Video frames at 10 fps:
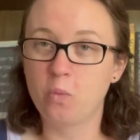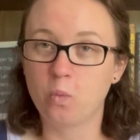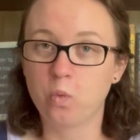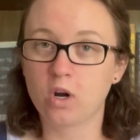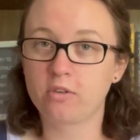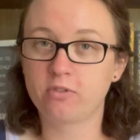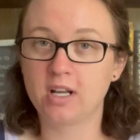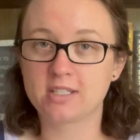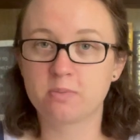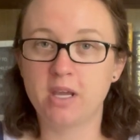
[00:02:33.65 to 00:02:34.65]
work for
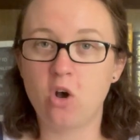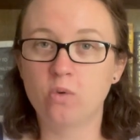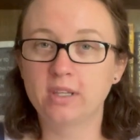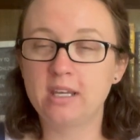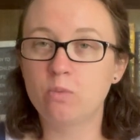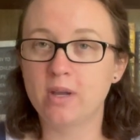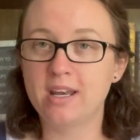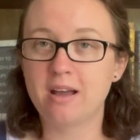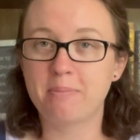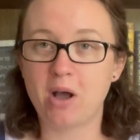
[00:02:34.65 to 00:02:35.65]
us. We only went
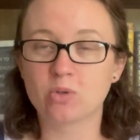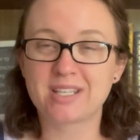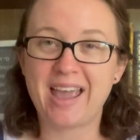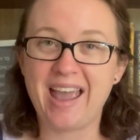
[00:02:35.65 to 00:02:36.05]
about